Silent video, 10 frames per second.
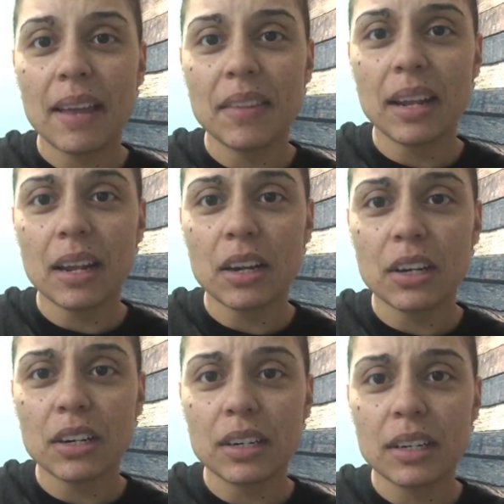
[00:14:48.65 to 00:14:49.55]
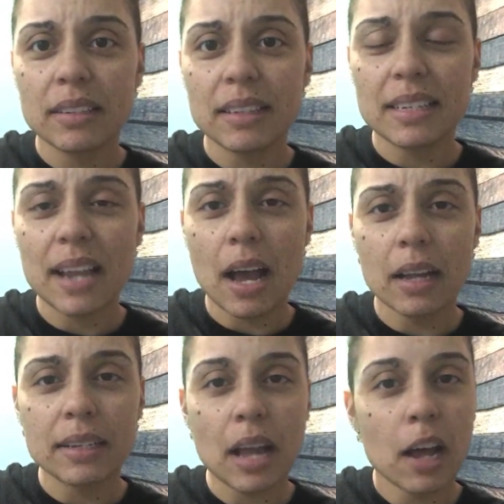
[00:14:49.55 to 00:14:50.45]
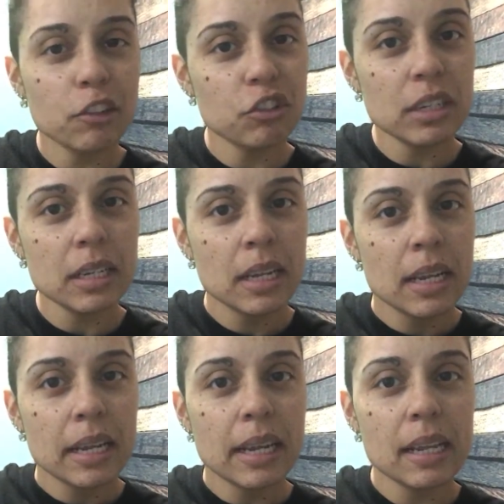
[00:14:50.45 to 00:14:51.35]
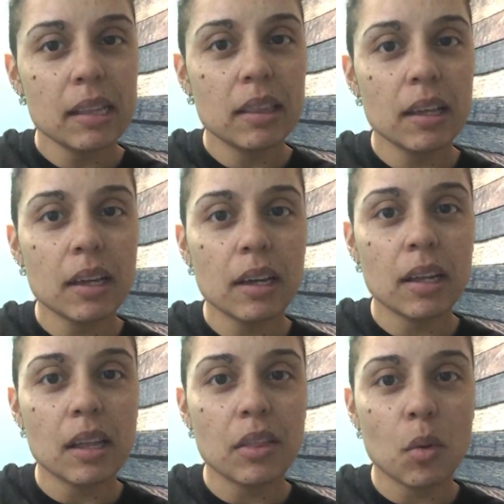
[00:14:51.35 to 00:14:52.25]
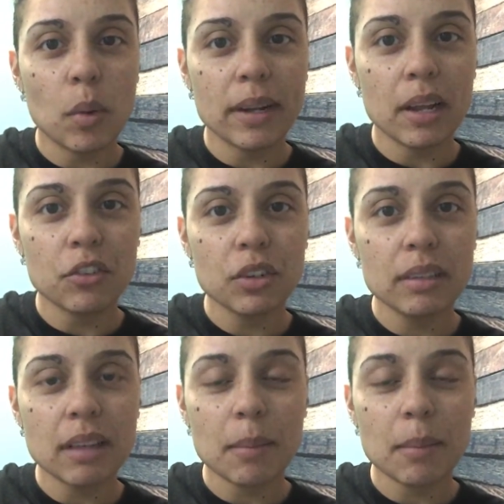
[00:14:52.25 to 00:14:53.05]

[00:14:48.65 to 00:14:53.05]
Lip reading: And then I heard, is it Najee hit the 100s?